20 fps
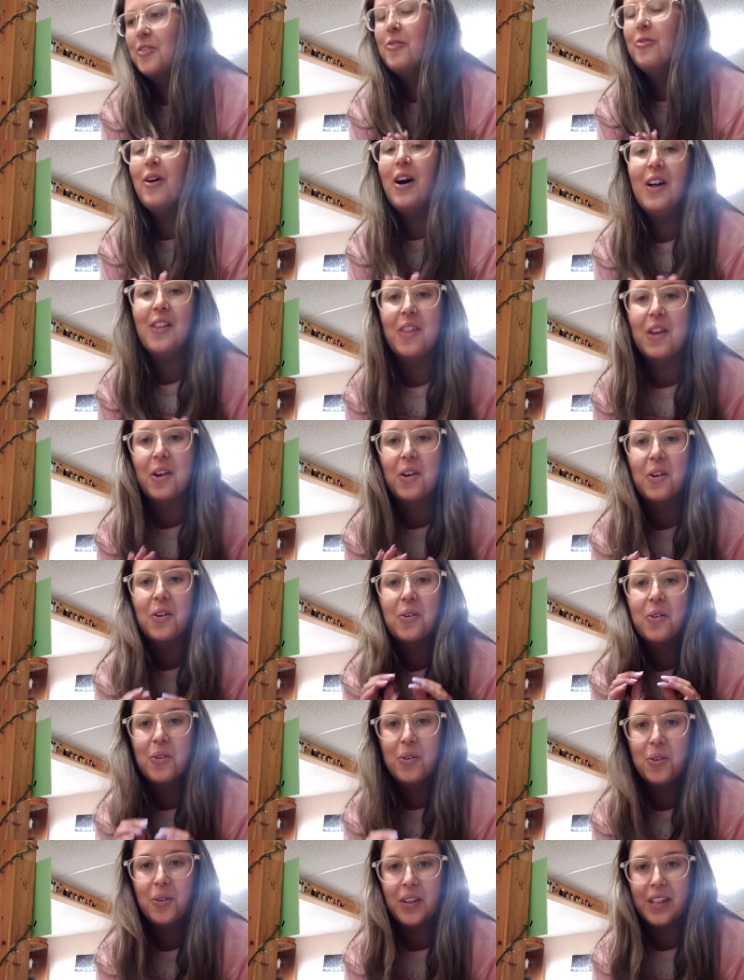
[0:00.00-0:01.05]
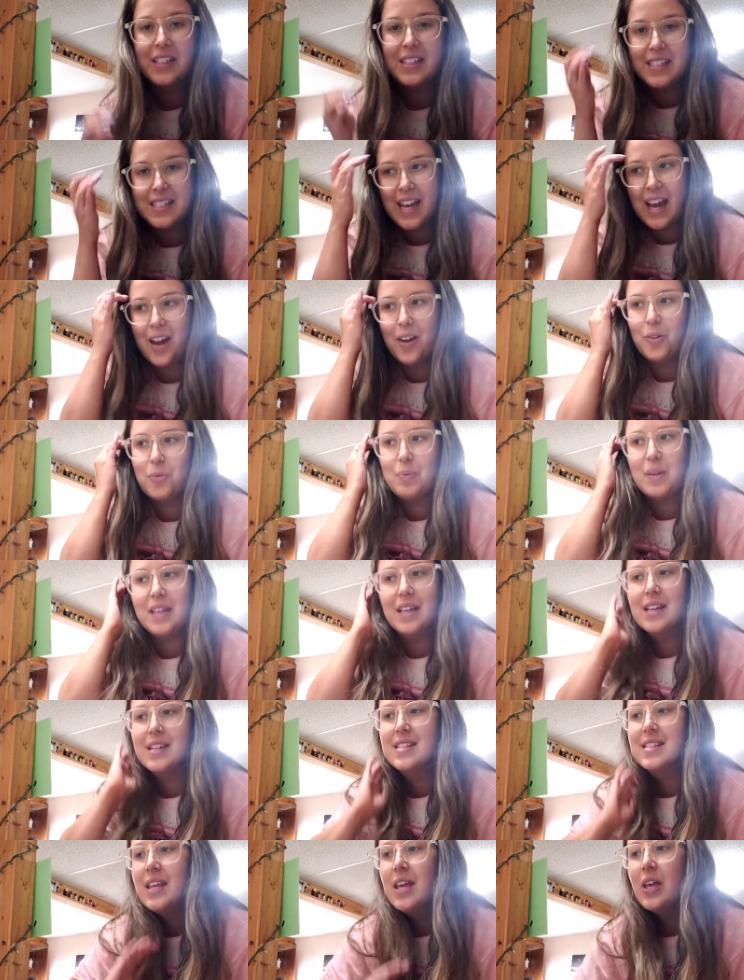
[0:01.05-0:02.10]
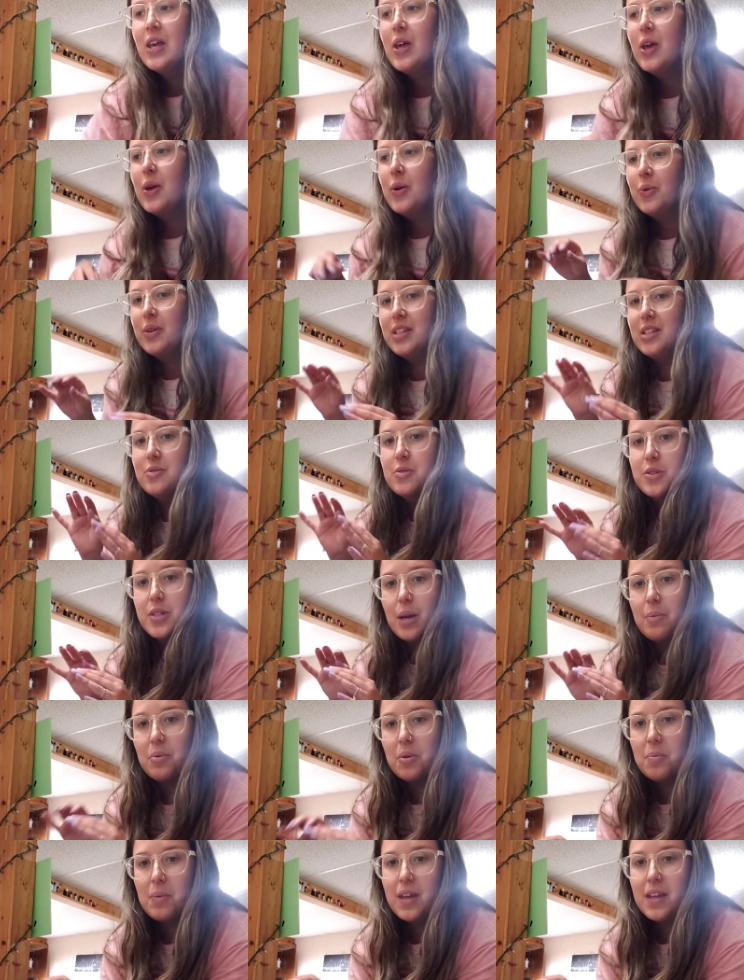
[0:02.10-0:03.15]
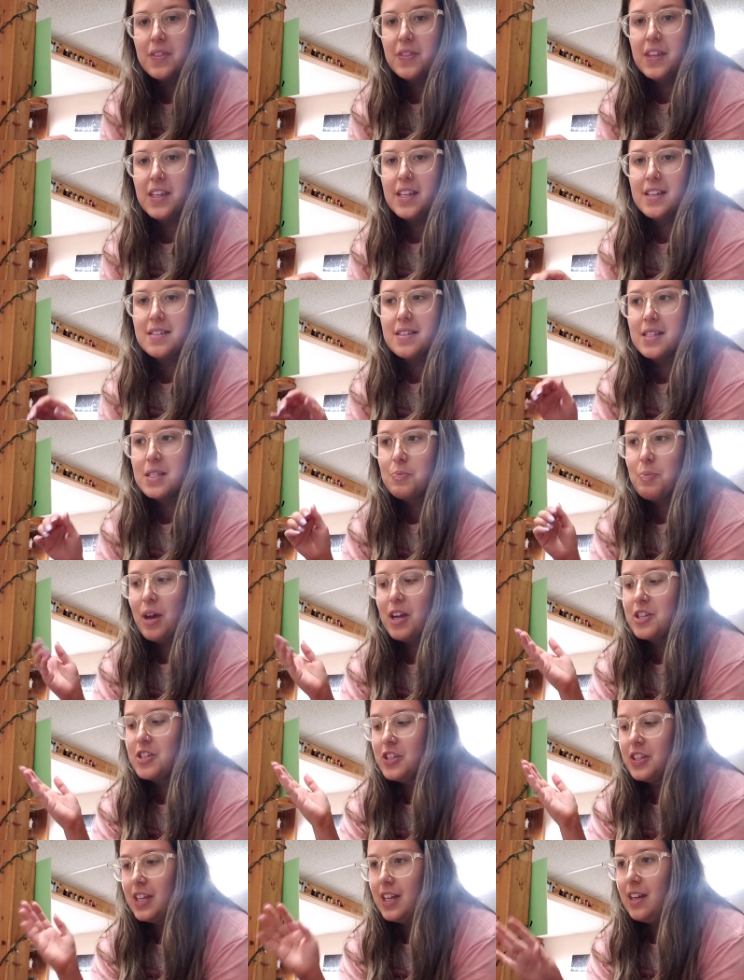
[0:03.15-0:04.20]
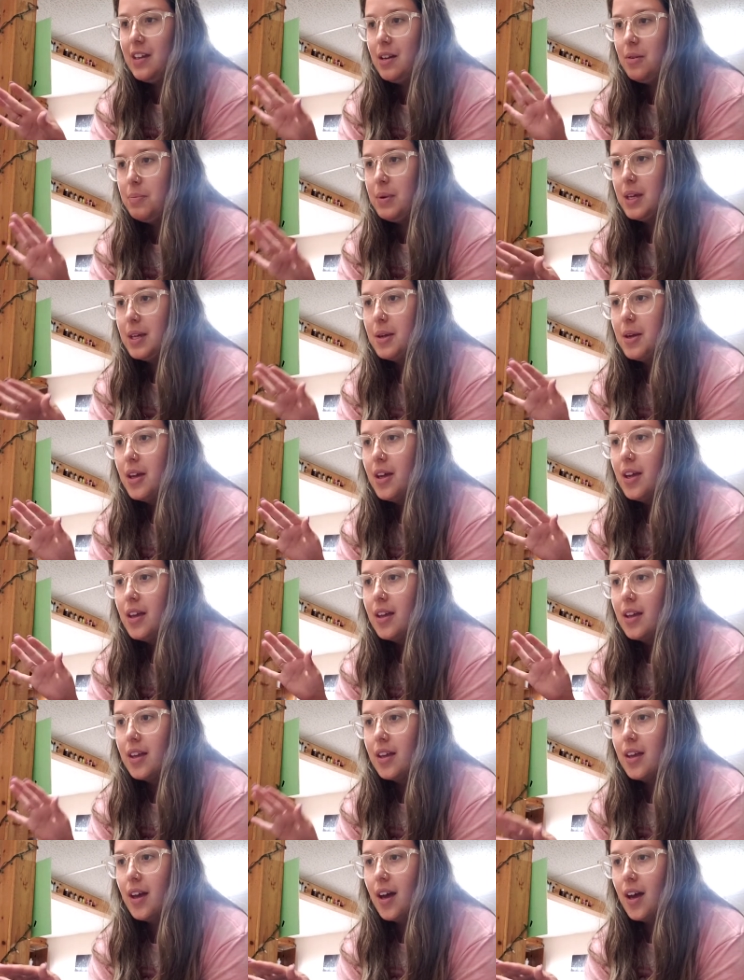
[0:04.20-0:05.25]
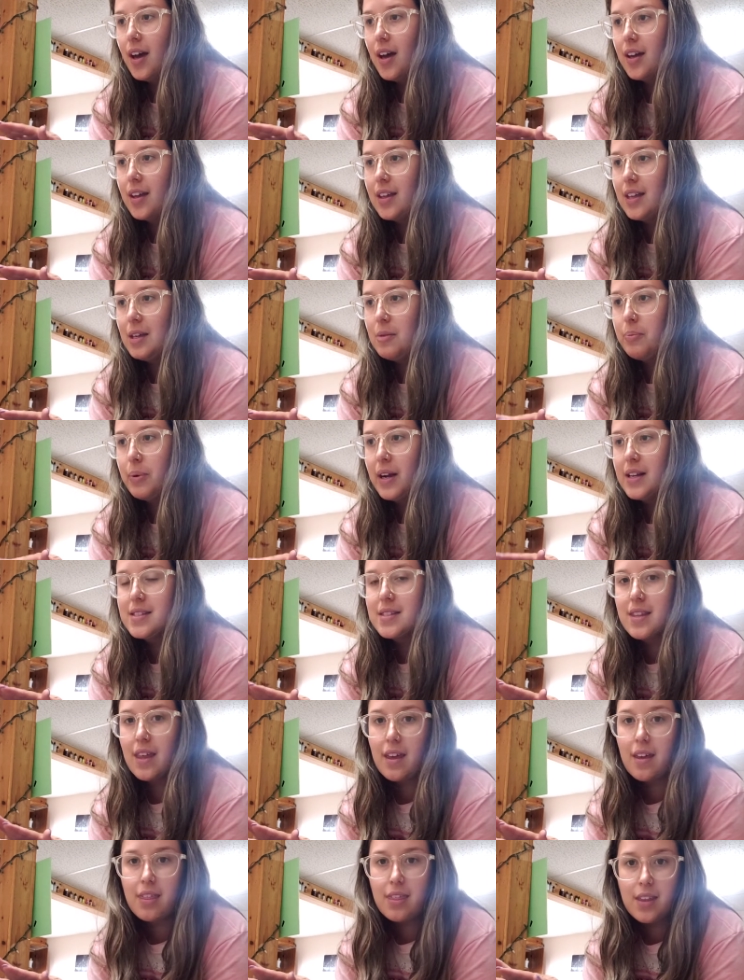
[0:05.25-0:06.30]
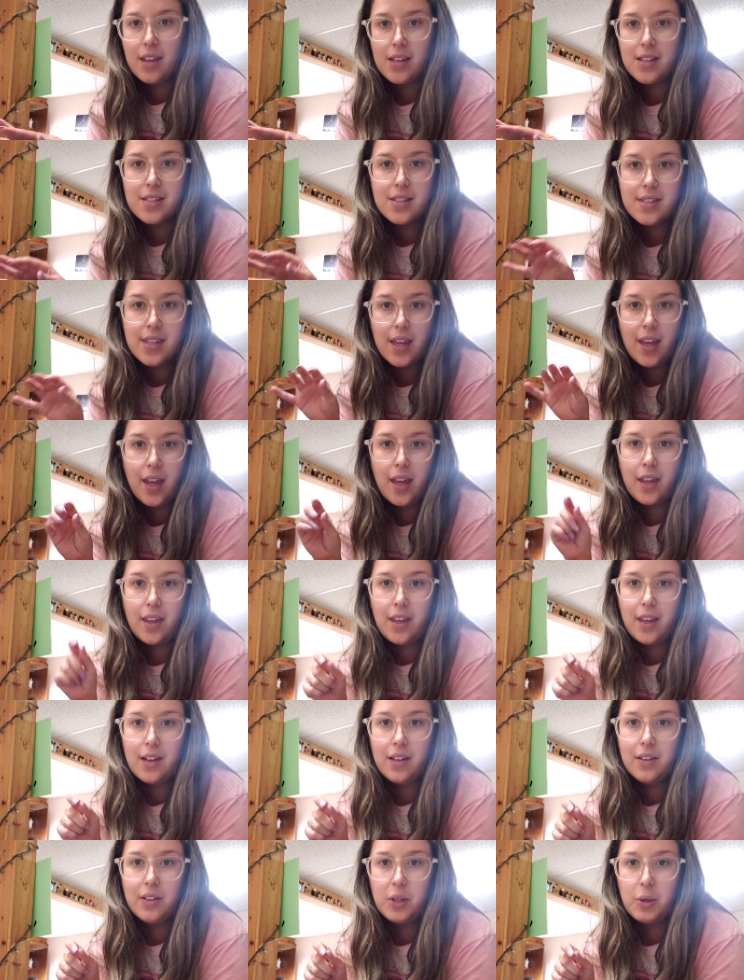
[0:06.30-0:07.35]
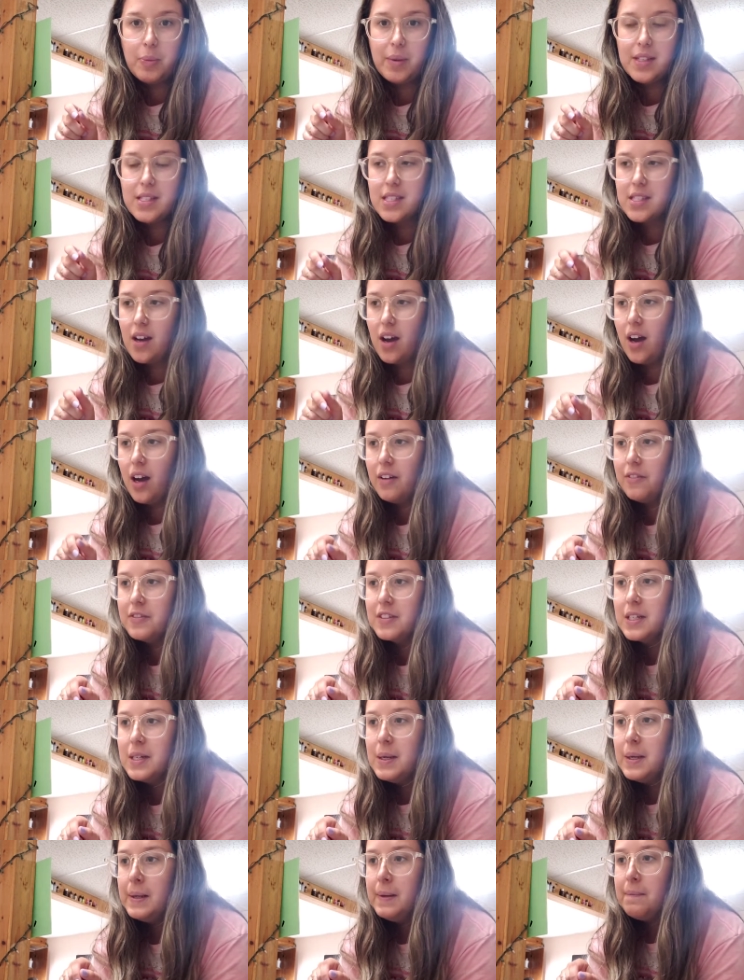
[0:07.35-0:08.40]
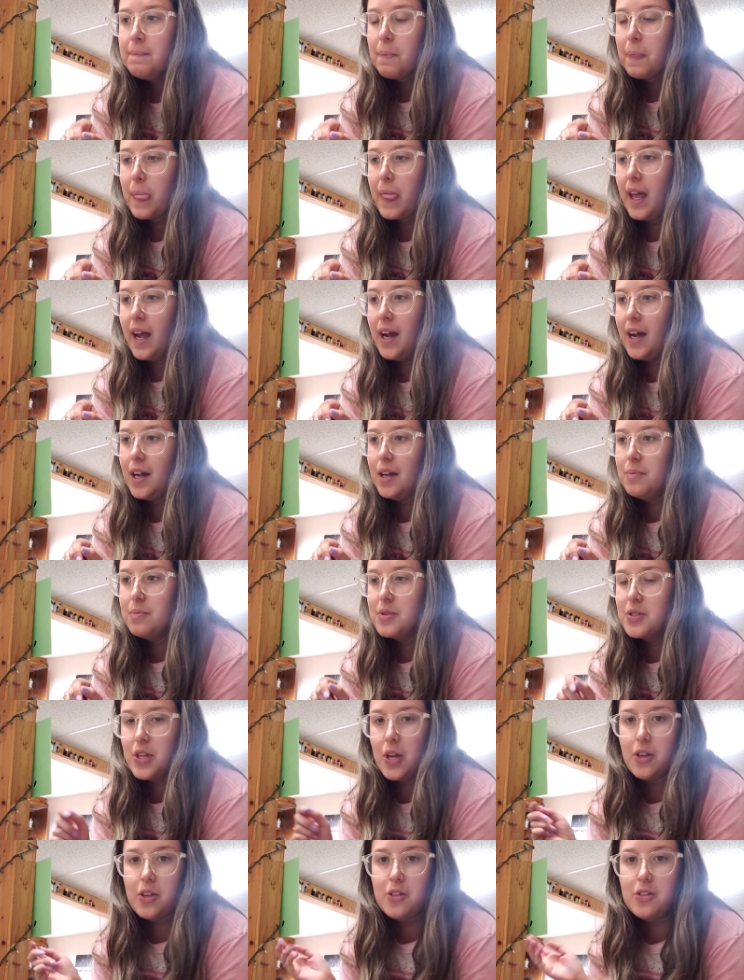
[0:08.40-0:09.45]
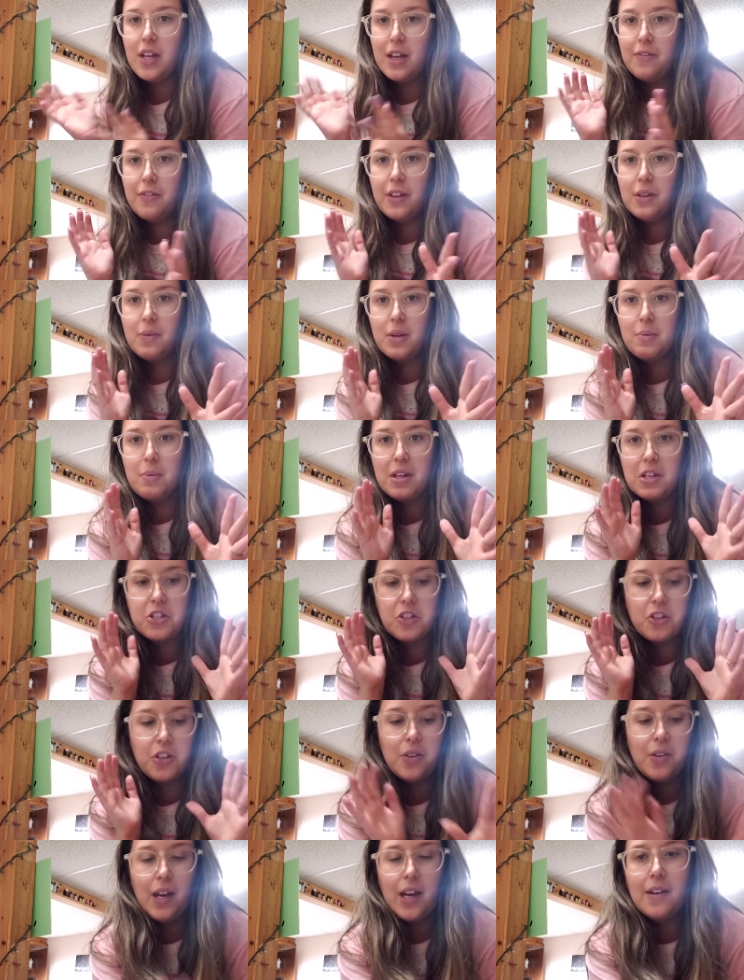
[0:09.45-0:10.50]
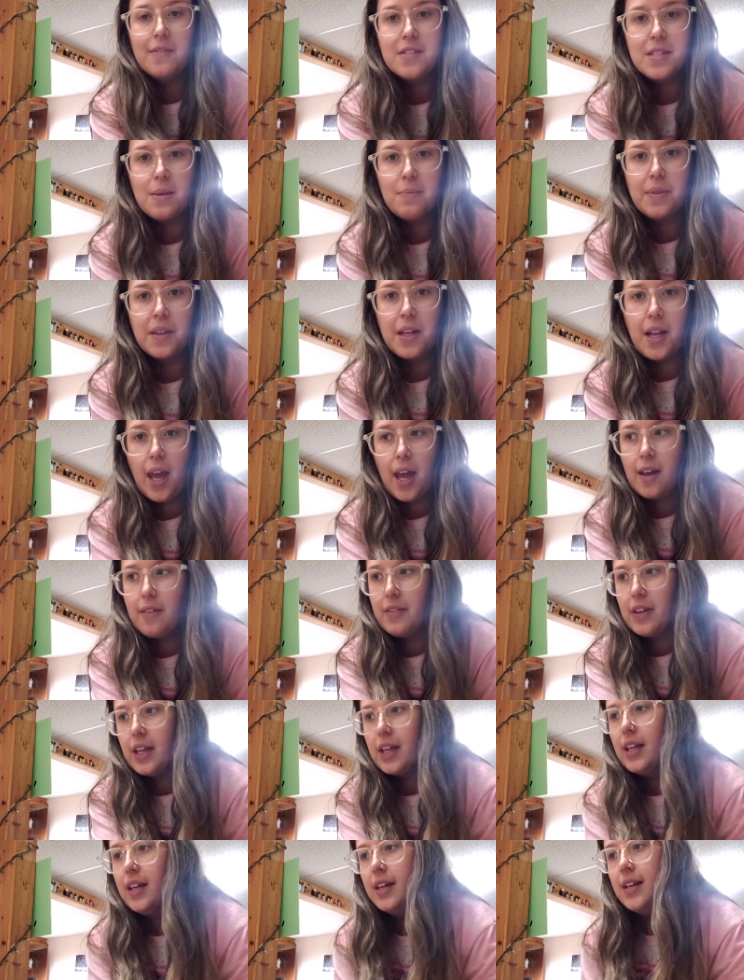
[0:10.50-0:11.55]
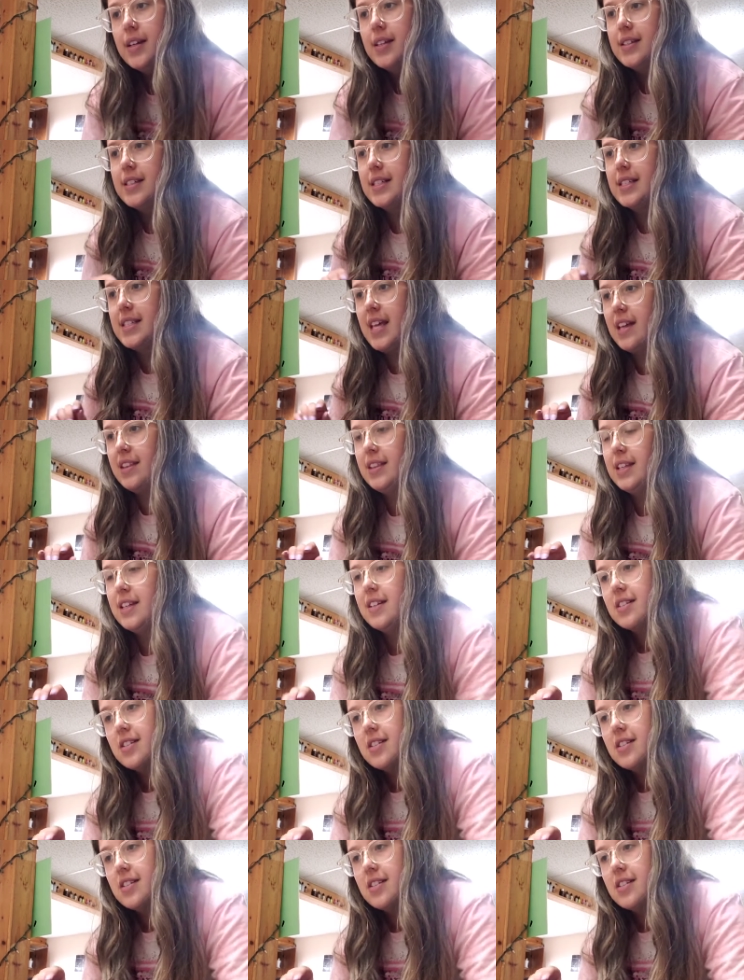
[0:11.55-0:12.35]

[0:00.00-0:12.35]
while they're cooling down because when you sublimate these, especially in a big uh, heat press like this, they get a little bit soft. Um, so you definitely want to make sure you have something heavy to set these